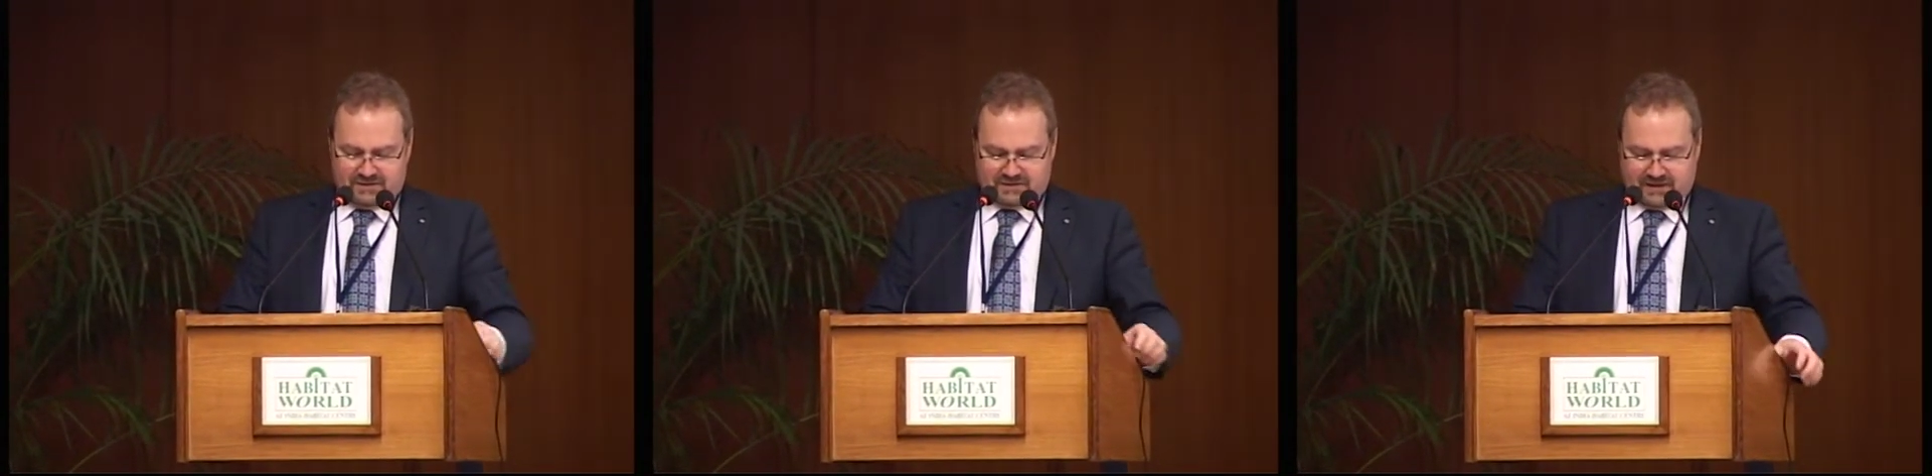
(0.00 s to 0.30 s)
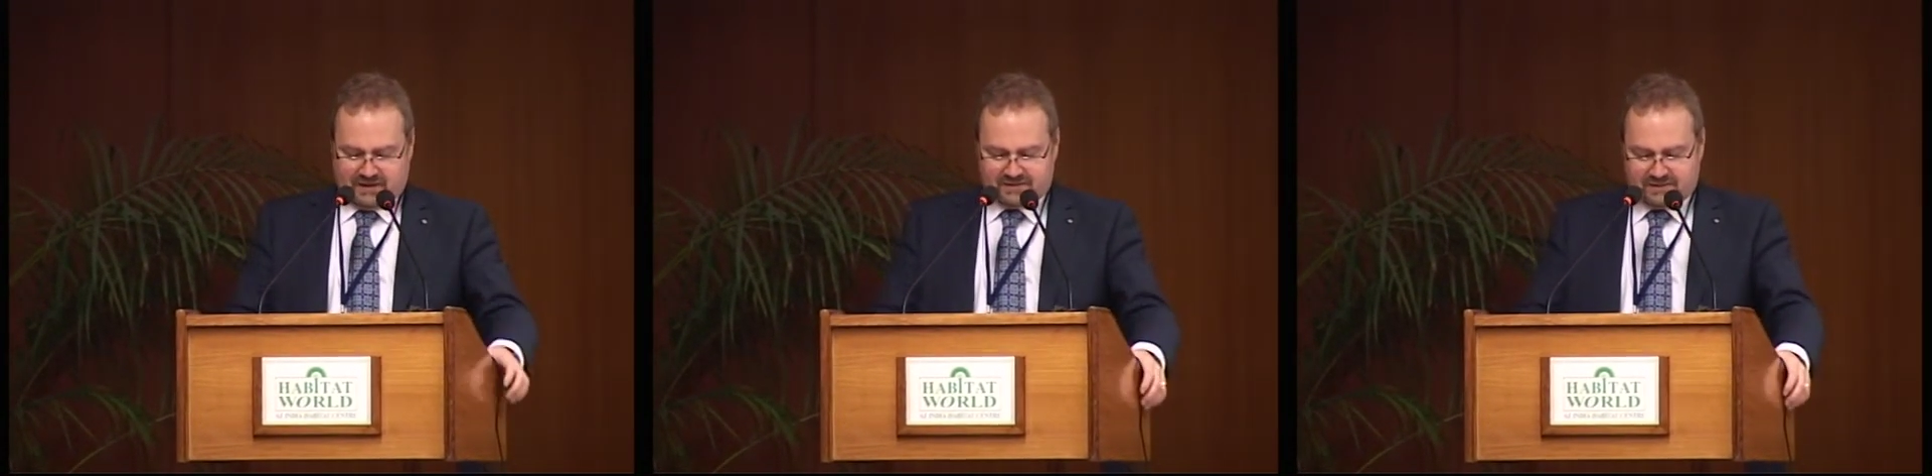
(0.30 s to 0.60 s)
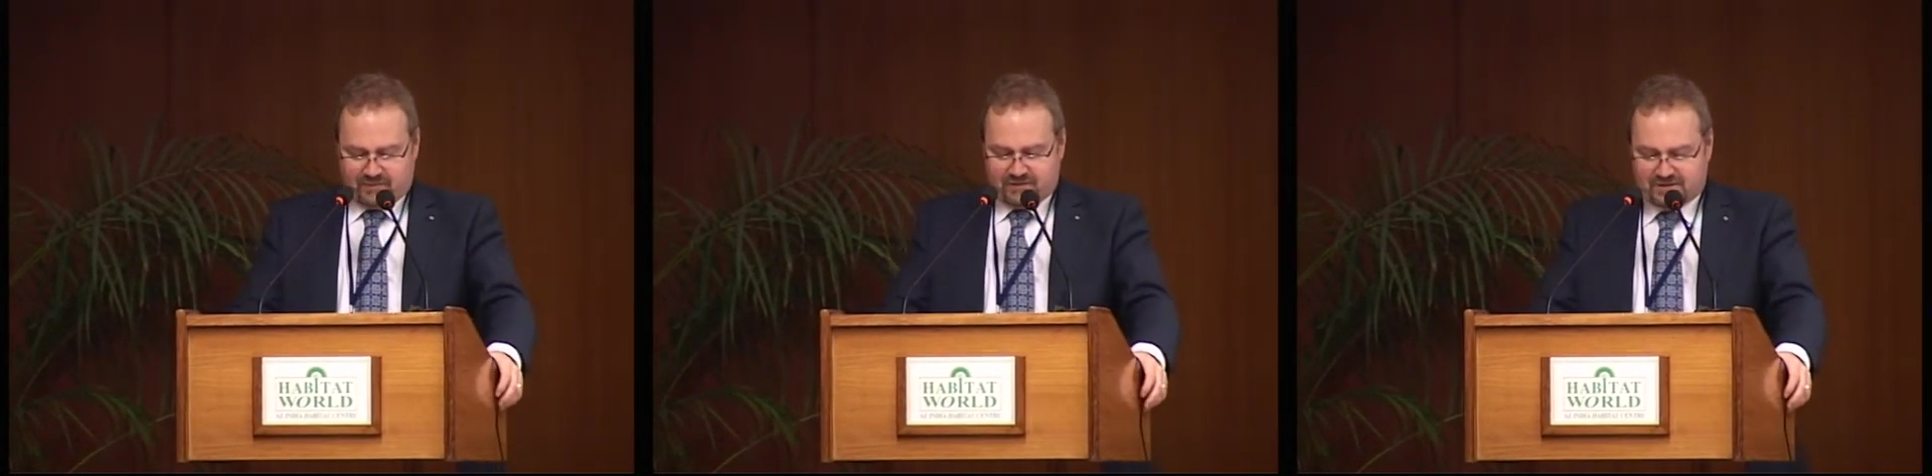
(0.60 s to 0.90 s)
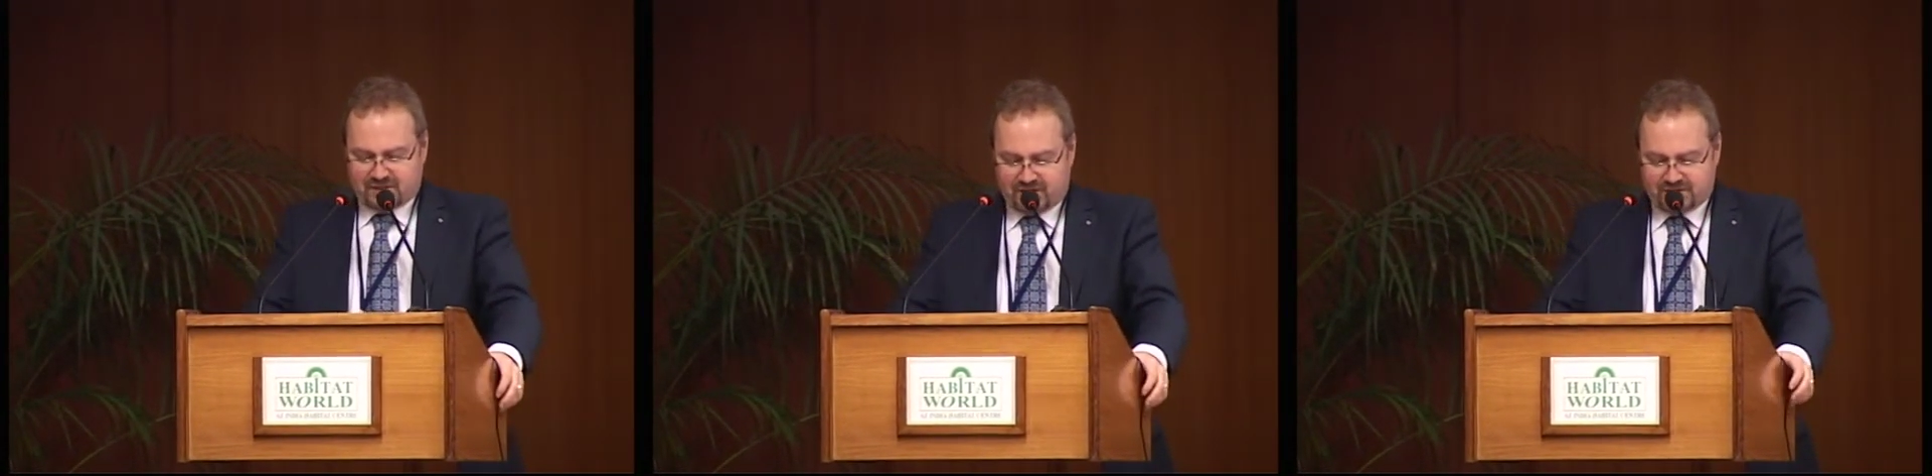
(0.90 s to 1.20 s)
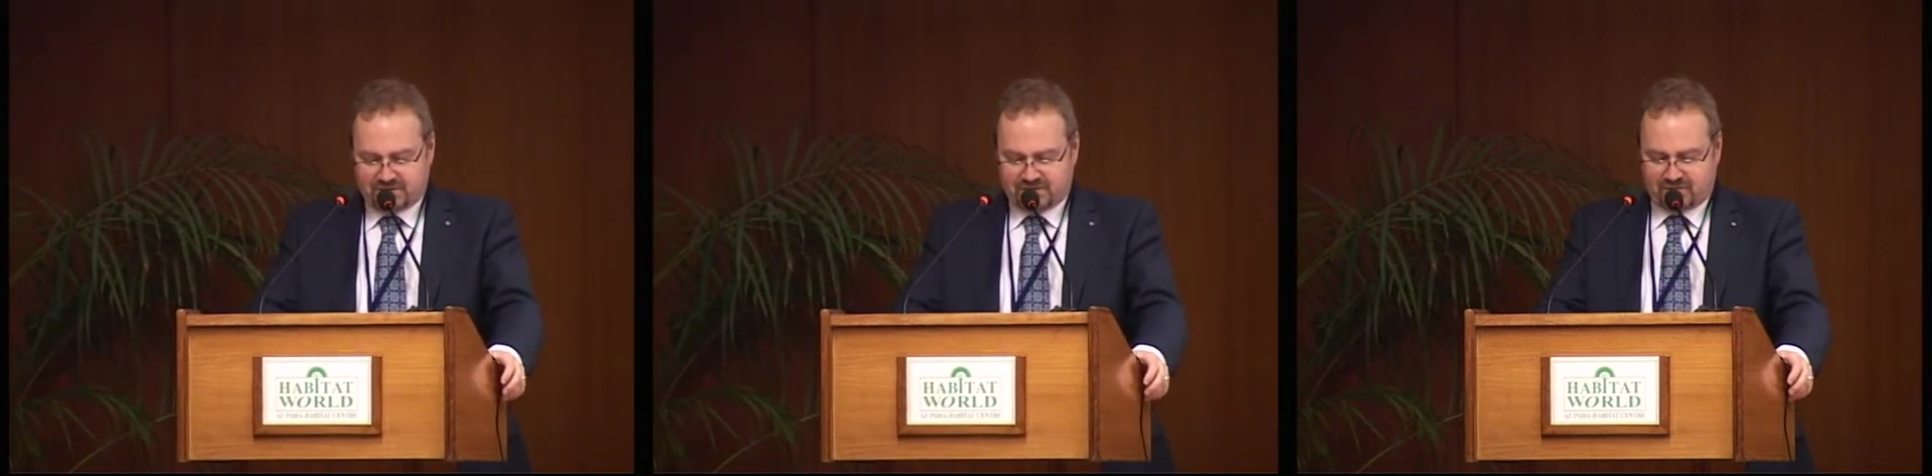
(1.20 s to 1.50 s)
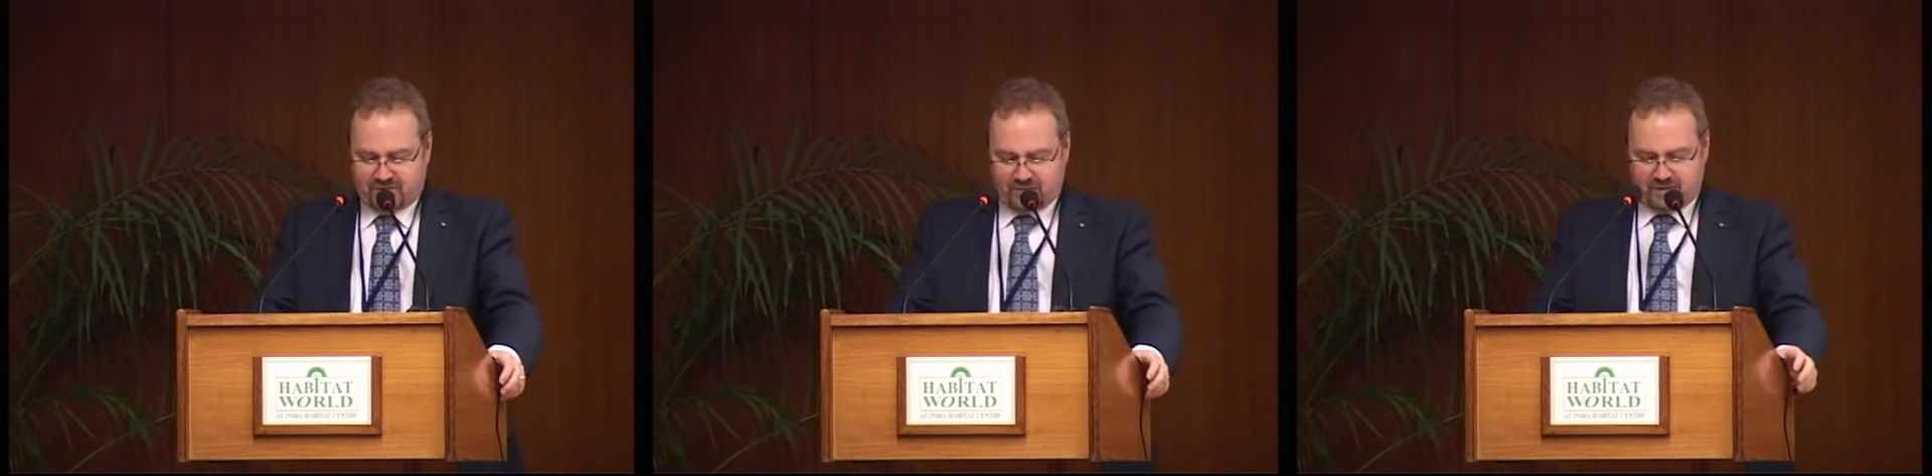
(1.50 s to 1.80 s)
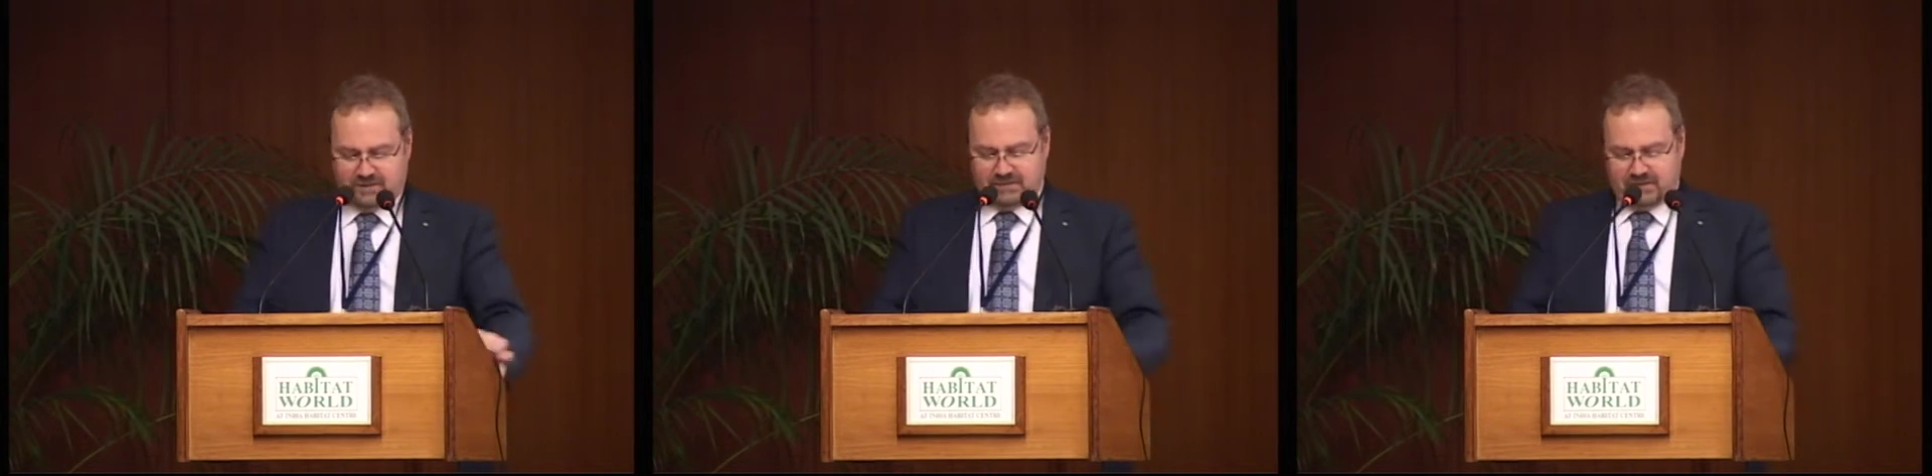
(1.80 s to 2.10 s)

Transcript: set out some of the challenges very well.